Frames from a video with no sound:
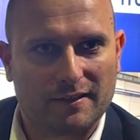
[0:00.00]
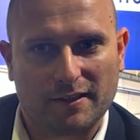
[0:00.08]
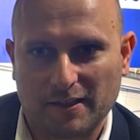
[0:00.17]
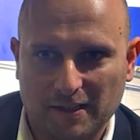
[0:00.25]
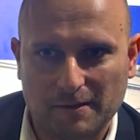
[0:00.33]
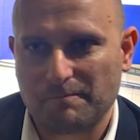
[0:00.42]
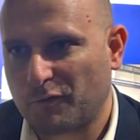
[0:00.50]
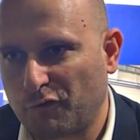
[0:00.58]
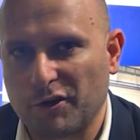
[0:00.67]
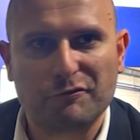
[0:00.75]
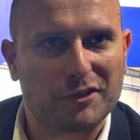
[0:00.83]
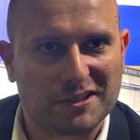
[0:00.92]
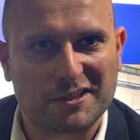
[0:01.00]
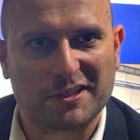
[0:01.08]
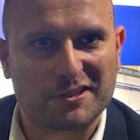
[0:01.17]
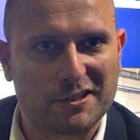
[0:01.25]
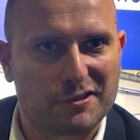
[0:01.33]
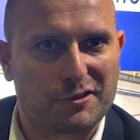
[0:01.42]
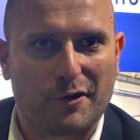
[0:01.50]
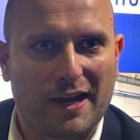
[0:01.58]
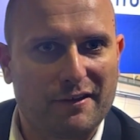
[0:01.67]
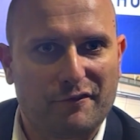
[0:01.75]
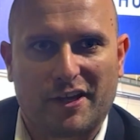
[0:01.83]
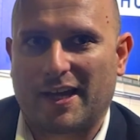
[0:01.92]
the
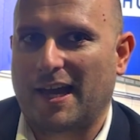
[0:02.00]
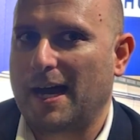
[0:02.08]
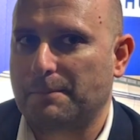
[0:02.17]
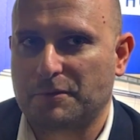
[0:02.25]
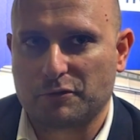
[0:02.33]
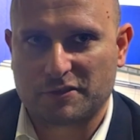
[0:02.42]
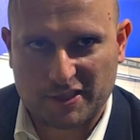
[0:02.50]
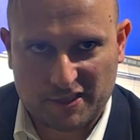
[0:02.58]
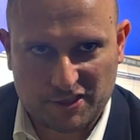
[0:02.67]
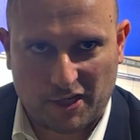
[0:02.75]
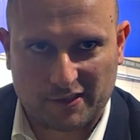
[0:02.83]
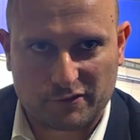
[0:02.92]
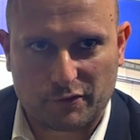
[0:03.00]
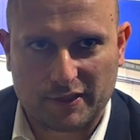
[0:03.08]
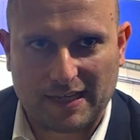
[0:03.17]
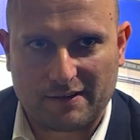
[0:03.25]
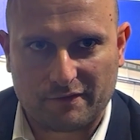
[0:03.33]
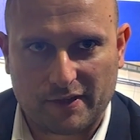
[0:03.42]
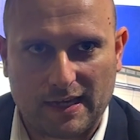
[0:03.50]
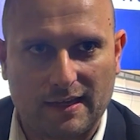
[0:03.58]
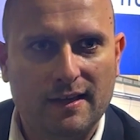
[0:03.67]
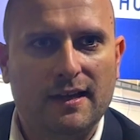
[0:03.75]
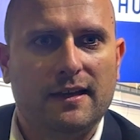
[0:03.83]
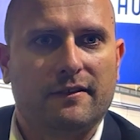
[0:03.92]
50-63 MVA up to 600
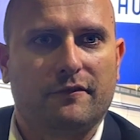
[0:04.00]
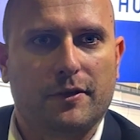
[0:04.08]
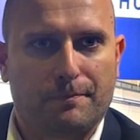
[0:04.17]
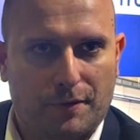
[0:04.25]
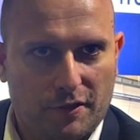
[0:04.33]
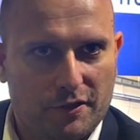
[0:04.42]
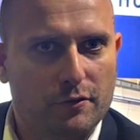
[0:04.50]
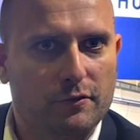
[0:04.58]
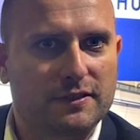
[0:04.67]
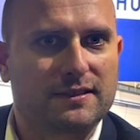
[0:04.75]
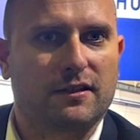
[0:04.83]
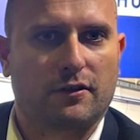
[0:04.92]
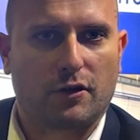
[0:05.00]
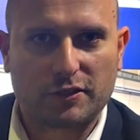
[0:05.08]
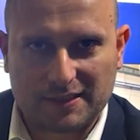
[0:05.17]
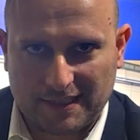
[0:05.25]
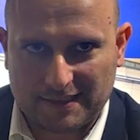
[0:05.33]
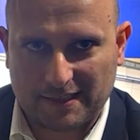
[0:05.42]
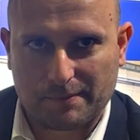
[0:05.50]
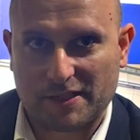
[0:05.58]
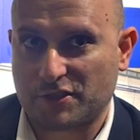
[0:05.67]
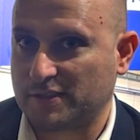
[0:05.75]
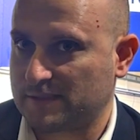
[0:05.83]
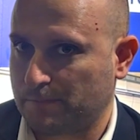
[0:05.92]
MVA. We produce rotating
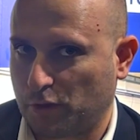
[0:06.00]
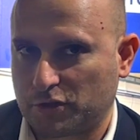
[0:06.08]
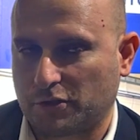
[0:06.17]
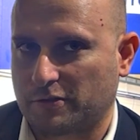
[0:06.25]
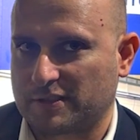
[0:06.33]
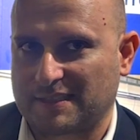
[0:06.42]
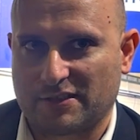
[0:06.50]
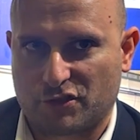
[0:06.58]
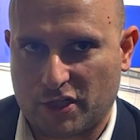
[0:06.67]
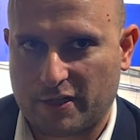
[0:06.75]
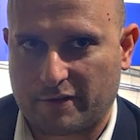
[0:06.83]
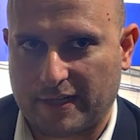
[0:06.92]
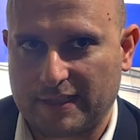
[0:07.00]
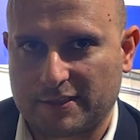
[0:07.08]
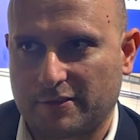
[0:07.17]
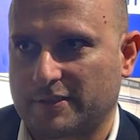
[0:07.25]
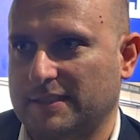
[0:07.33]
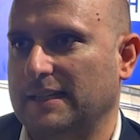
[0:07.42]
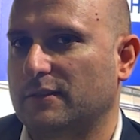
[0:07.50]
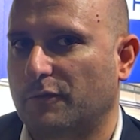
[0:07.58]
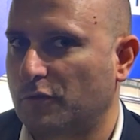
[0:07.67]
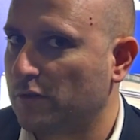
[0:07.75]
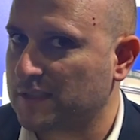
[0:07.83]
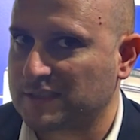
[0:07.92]
machines, motors and generators, and
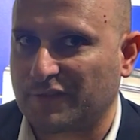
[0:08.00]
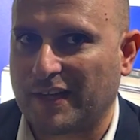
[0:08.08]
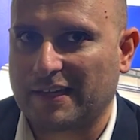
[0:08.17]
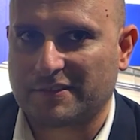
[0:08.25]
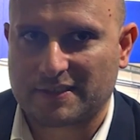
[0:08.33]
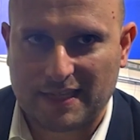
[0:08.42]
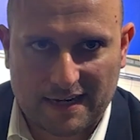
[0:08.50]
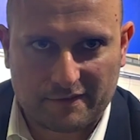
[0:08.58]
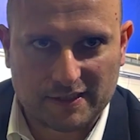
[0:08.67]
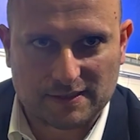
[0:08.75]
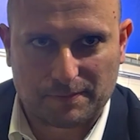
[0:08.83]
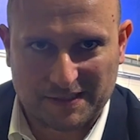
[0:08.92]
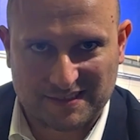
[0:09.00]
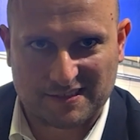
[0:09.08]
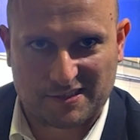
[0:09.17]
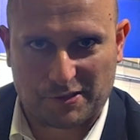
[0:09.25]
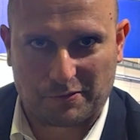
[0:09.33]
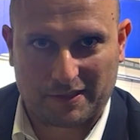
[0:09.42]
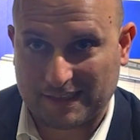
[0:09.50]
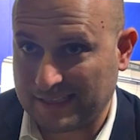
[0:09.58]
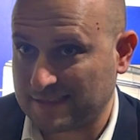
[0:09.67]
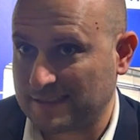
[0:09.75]
of course we have service business unit